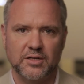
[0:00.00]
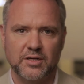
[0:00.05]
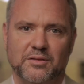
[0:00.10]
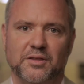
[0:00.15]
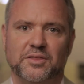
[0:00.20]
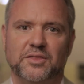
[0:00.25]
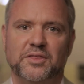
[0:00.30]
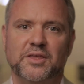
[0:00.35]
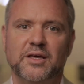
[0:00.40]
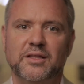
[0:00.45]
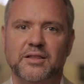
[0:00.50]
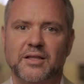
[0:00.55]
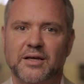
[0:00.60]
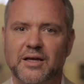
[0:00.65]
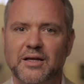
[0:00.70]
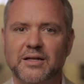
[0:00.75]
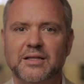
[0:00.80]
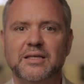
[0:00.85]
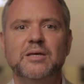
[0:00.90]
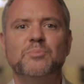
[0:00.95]
The thing that
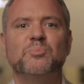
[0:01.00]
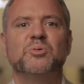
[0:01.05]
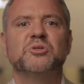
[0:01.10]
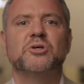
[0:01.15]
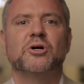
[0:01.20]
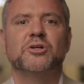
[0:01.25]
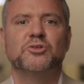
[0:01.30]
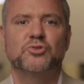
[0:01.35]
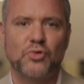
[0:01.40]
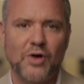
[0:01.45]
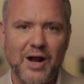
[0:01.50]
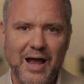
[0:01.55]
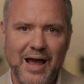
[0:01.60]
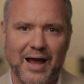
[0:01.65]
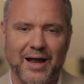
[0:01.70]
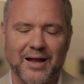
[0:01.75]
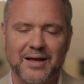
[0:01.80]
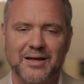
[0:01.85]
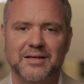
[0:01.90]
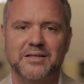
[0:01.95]
can keep us on
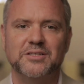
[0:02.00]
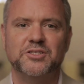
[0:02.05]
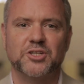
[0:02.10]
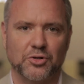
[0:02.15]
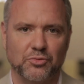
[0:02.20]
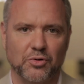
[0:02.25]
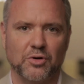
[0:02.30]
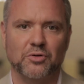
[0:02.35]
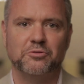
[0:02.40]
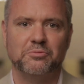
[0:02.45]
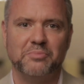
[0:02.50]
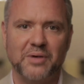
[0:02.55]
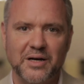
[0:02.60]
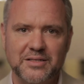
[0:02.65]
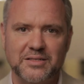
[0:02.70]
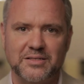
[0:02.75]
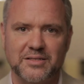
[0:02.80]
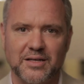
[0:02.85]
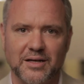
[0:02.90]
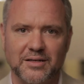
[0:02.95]
track is a growth
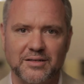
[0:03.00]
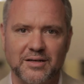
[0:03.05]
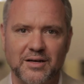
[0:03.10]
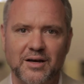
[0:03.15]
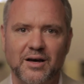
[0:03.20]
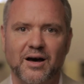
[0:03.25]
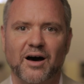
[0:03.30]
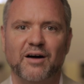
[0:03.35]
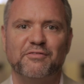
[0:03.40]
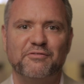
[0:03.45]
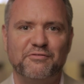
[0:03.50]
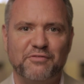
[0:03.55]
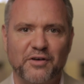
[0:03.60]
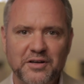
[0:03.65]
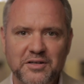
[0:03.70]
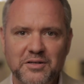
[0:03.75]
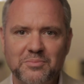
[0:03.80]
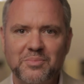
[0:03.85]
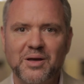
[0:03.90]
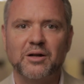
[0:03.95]
mindset, a
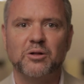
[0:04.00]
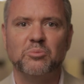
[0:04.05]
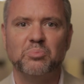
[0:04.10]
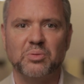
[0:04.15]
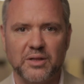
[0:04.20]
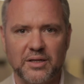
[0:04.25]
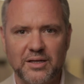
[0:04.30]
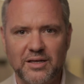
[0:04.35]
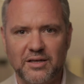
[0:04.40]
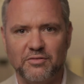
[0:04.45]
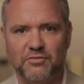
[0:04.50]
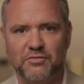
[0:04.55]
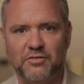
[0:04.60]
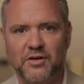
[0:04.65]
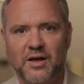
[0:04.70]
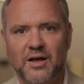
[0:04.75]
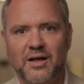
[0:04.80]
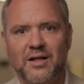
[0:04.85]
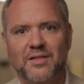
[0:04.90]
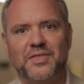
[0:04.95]
fundamental belief
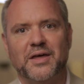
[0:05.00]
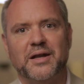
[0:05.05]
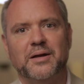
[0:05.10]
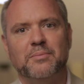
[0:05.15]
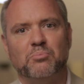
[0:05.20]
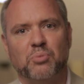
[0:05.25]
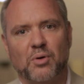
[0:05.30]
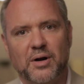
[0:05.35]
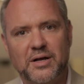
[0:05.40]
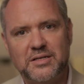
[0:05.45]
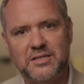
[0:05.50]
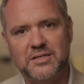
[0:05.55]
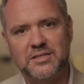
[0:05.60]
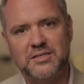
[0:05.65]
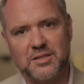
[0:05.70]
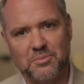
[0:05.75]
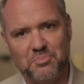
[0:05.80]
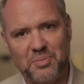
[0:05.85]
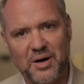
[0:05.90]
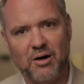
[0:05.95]
that
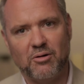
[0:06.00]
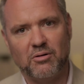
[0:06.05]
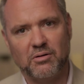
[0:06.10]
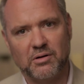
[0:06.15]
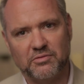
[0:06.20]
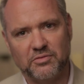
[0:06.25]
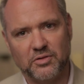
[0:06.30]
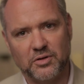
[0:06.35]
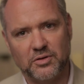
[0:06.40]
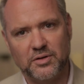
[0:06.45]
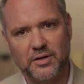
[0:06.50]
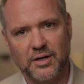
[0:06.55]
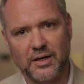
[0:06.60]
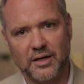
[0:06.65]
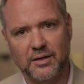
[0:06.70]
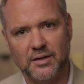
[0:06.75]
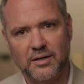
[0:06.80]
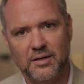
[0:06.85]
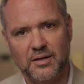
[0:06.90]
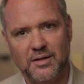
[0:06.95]
embraces the power of learning,
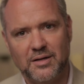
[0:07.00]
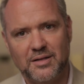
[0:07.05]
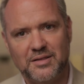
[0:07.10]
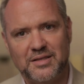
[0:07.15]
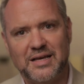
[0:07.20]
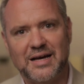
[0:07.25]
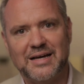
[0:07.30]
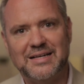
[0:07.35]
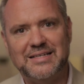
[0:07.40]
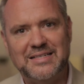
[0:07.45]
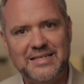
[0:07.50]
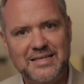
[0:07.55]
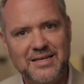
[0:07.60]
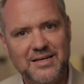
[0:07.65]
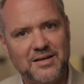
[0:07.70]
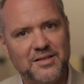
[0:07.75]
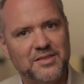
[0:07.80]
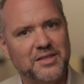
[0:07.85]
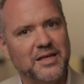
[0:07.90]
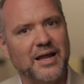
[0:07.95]
the
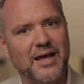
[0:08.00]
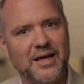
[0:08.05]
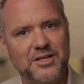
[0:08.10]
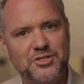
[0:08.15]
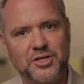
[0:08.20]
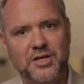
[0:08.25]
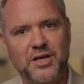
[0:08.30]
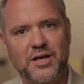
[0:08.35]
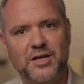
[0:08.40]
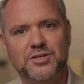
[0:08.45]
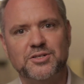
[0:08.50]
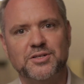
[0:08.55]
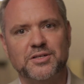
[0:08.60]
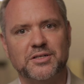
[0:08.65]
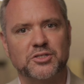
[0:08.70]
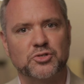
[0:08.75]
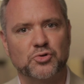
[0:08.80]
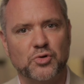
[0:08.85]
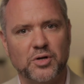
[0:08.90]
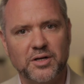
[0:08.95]
idea that education
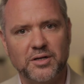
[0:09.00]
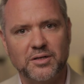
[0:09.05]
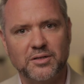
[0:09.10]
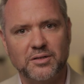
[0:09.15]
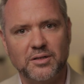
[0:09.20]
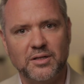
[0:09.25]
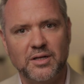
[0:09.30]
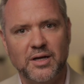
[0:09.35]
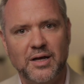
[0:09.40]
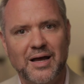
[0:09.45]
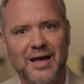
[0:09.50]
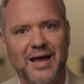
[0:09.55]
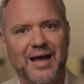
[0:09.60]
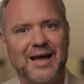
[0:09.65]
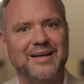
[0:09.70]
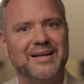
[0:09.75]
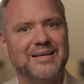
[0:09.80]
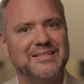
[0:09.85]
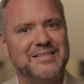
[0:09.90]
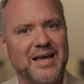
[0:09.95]
is critical,
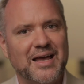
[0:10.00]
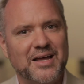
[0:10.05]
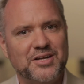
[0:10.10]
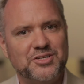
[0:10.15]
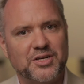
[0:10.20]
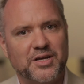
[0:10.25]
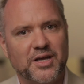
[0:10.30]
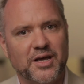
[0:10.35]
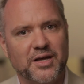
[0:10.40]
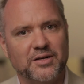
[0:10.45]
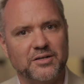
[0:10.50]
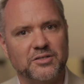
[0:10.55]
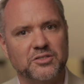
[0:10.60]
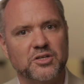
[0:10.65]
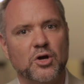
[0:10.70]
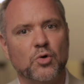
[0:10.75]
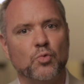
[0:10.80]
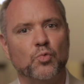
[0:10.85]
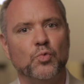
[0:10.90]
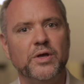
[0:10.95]
and as educators,
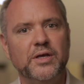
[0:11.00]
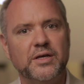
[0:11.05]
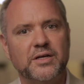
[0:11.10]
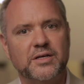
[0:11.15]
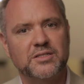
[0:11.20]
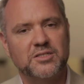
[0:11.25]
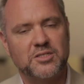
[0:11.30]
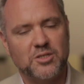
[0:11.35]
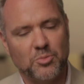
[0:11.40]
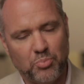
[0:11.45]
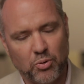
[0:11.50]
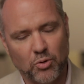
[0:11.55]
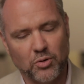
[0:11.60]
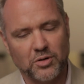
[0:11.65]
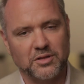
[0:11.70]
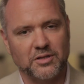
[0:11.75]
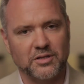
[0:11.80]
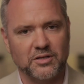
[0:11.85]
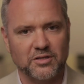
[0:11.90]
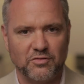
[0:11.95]
we can
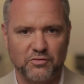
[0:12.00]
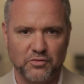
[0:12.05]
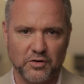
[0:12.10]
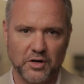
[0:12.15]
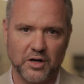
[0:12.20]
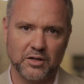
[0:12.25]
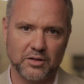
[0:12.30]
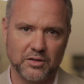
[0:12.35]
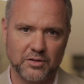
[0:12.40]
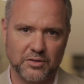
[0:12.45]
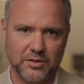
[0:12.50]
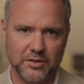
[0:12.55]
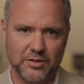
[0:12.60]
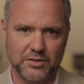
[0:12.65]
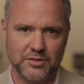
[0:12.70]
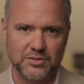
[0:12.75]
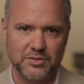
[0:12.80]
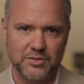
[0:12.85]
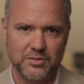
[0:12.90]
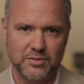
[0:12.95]
support this for our
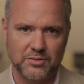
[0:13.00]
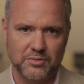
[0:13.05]
learners.